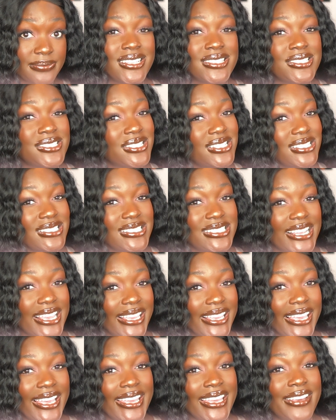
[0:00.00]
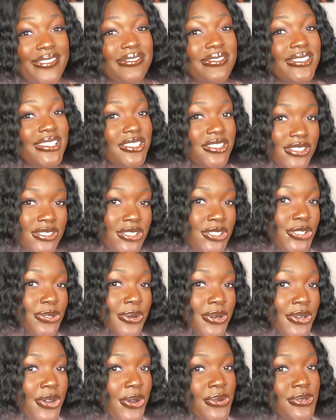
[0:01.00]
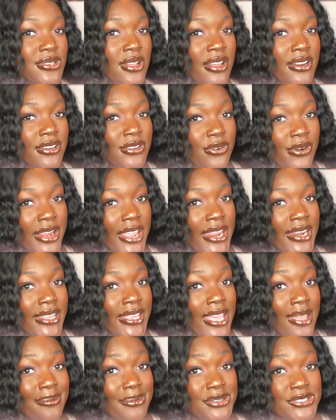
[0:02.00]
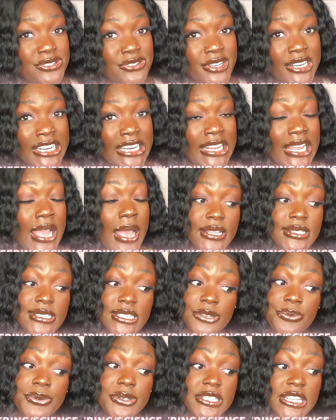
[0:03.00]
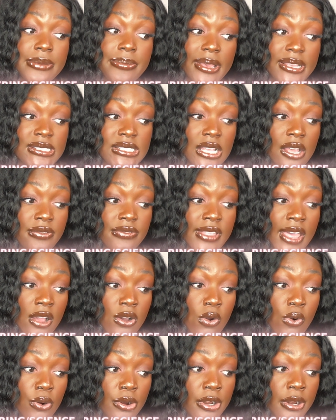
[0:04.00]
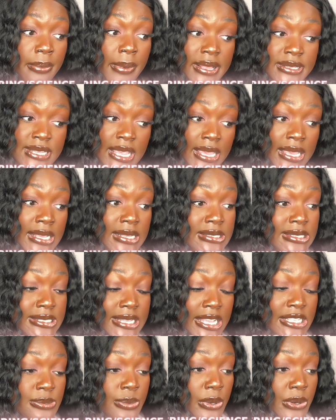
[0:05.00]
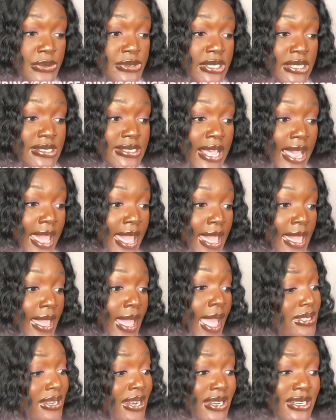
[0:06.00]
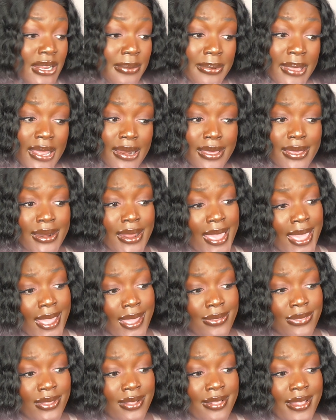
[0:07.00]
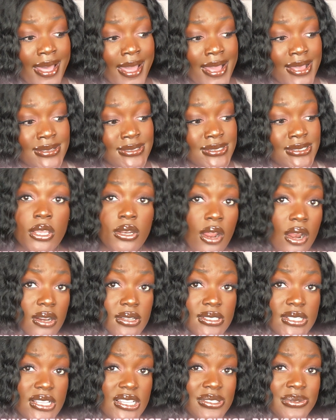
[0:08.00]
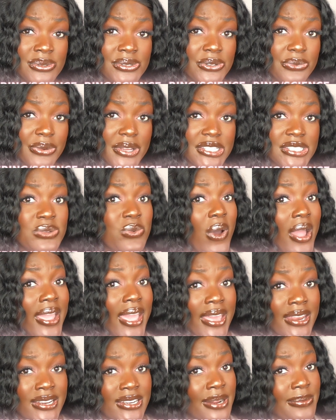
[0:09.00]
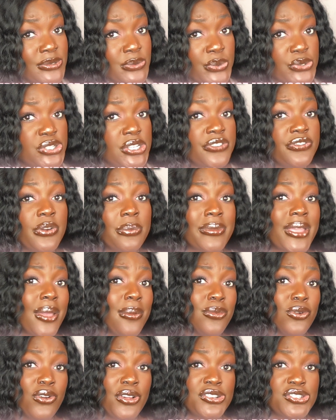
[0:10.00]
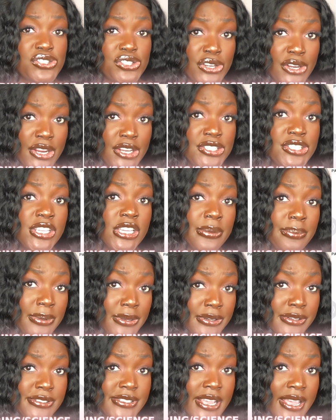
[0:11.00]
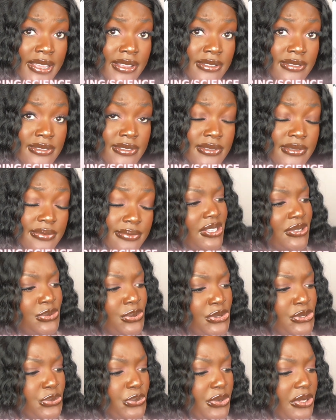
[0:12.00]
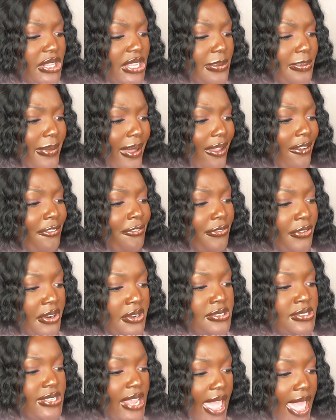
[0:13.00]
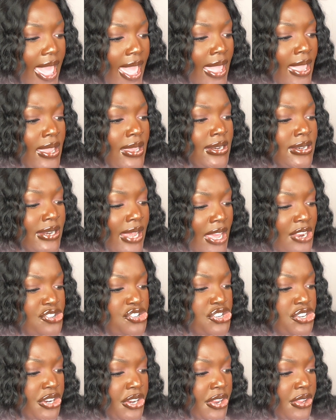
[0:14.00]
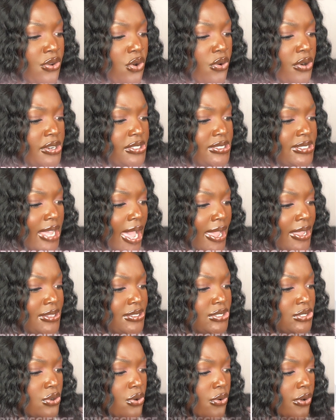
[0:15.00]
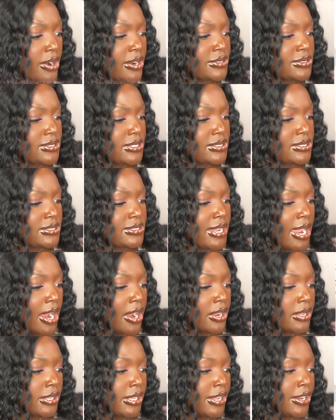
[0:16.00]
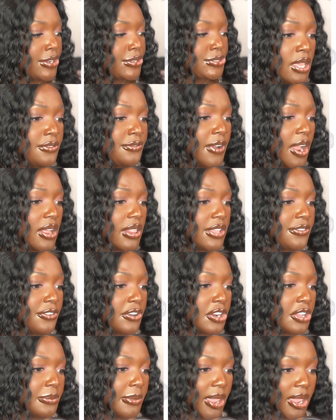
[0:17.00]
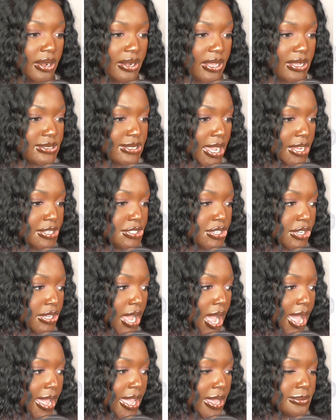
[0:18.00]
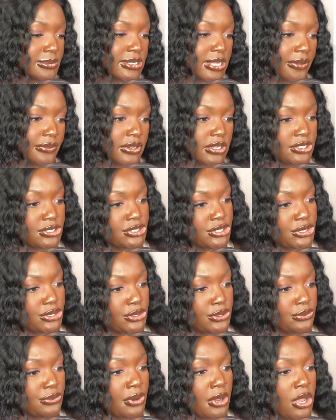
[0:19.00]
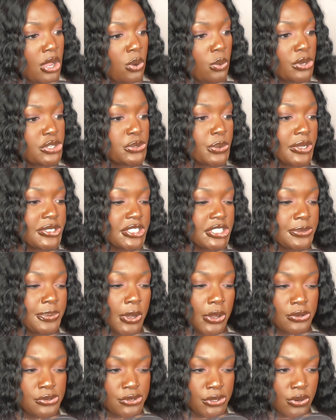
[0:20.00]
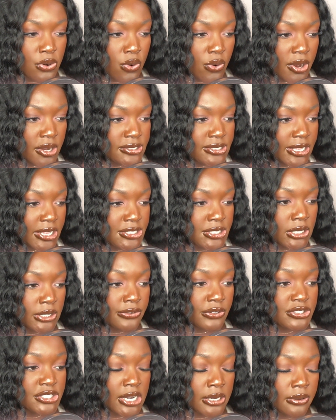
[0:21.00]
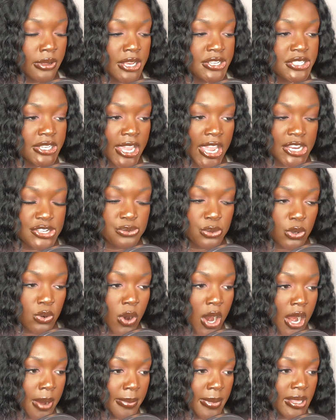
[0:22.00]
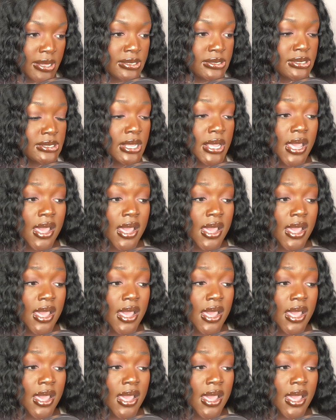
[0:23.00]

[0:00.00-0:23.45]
And to this day, I have little clue what goes on in organic chemistry. I did redeem myself that quarter by taking CS 106A and end up getting an A in the class. And honestly, this was the reason why I ended up switching from chemical engineering to computer science. This was really my first A in an engineering or science course this entire year. And finally for humanities, I took IHUM 72, which was this poetry course that I took for general education requirements.